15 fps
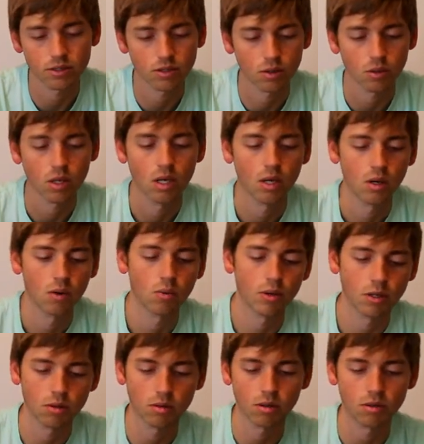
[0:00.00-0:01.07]
So when
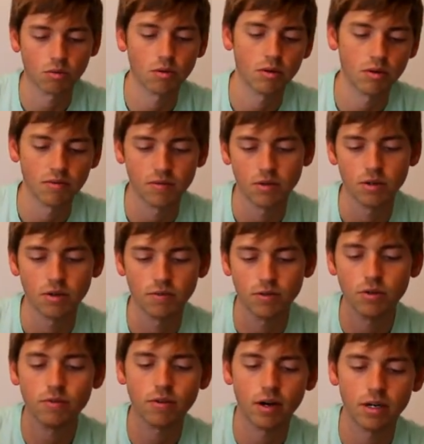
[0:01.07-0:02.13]
you look through your
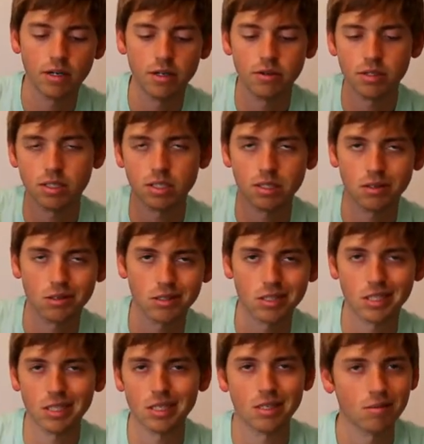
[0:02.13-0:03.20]
viewfinder, you can still
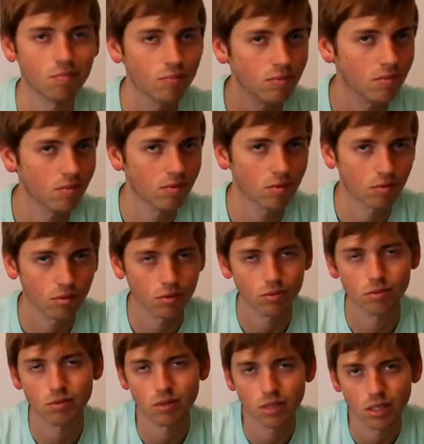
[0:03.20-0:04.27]
see
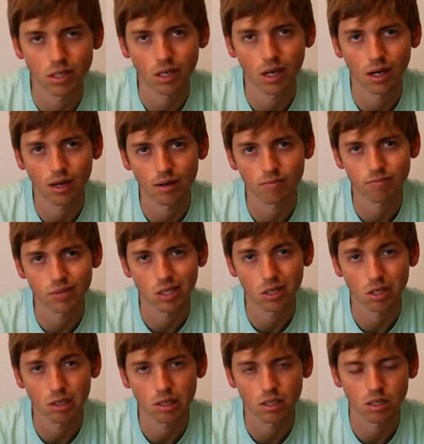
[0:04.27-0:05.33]
through the
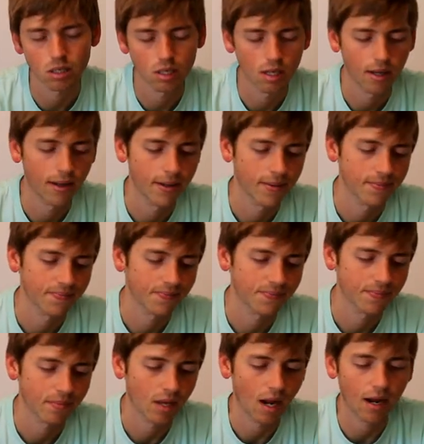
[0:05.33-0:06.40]
hood.
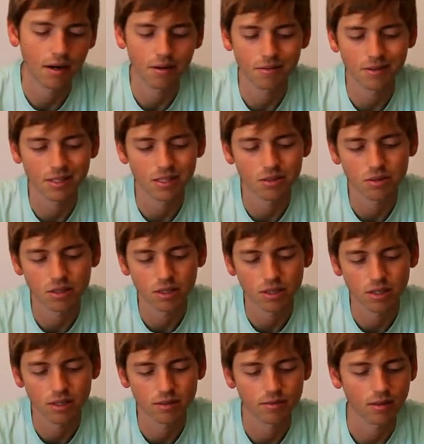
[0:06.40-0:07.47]
I don't really use a
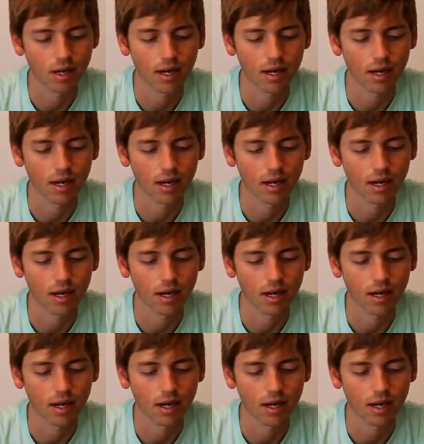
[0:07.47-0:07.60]
hood.